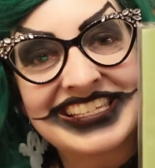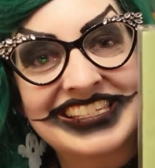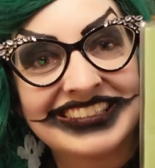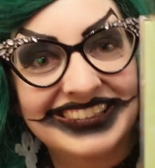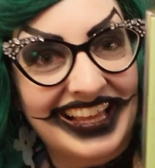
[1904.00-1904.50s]

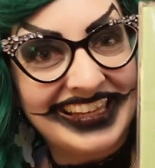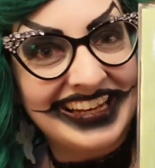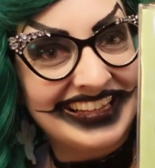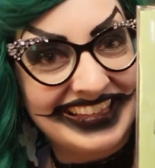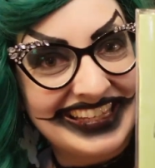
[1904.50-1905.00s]
delight
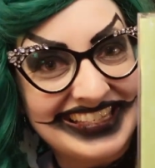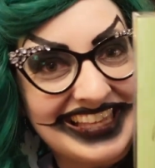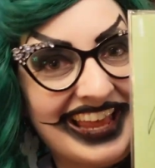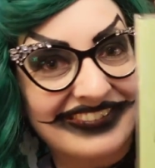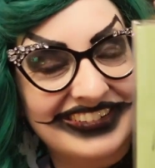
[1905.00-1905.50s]
in this
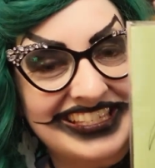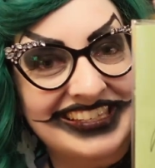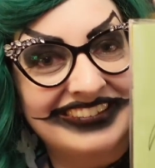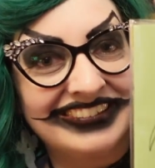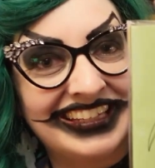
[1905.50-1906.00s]
every
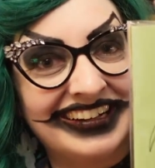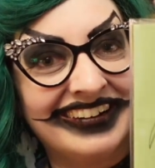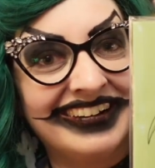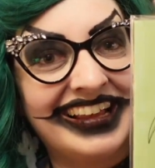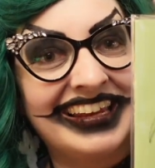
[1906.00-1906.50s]
single
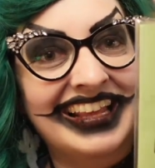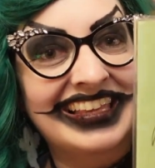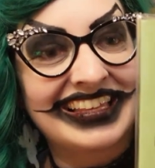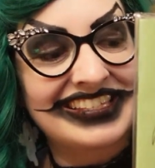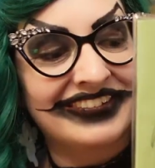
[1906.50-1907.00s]
year, and I
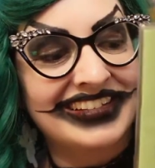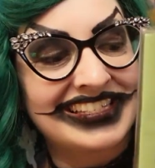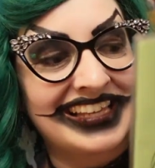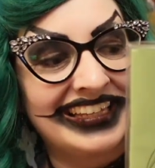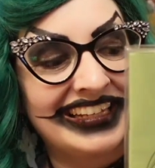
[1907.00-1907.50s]
get so
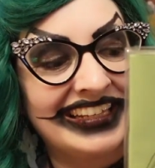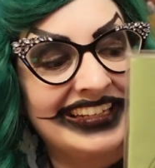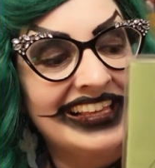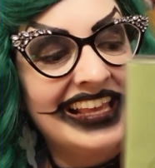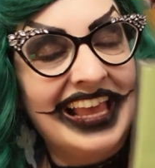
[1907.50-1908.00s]
excited.
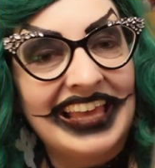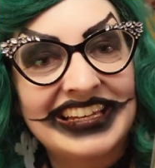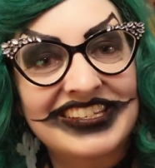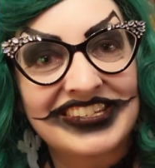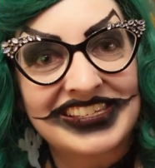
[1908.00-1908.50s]
And
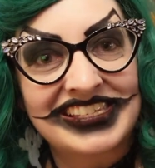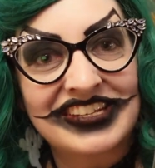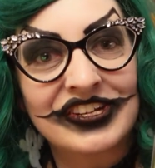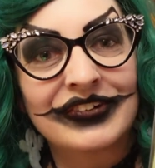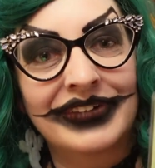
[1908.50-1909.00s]
it's just
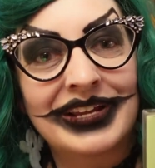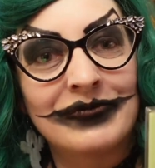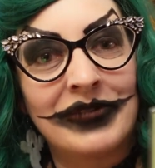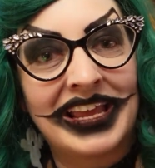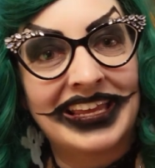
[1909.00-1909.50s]
such a great
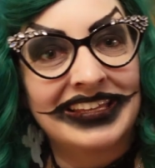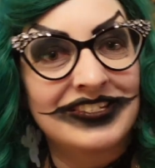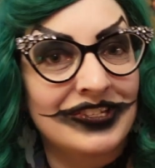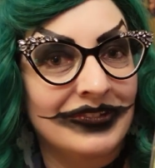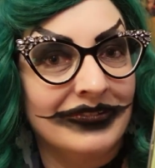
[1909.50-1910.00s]
way
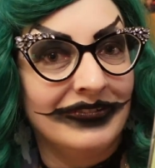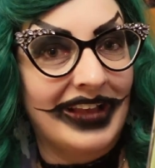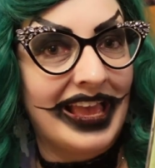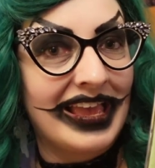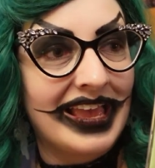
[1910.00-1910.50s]
to
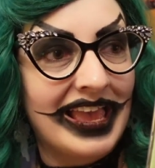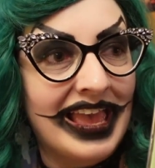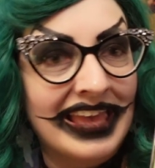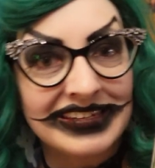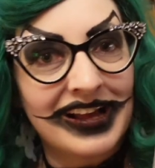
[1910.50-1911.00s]

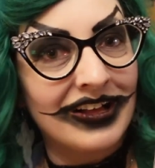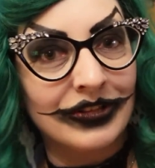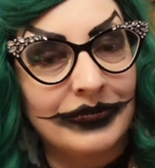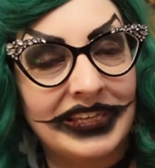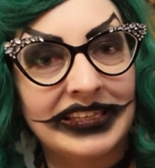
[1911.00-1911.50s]
end
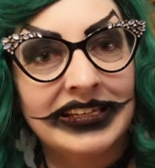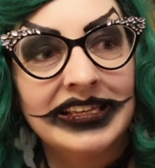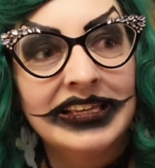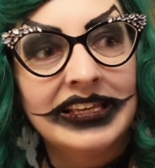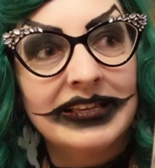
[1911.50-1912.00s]
Halloween
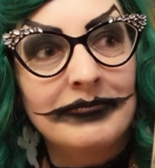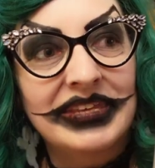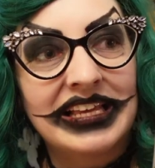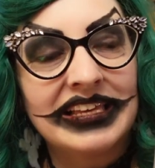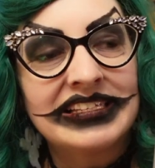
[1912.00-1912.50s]

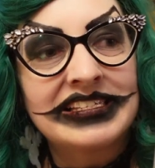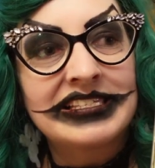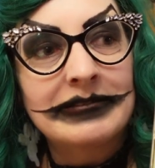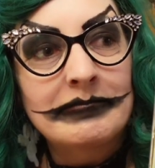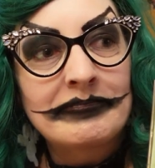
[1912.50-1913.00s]
because,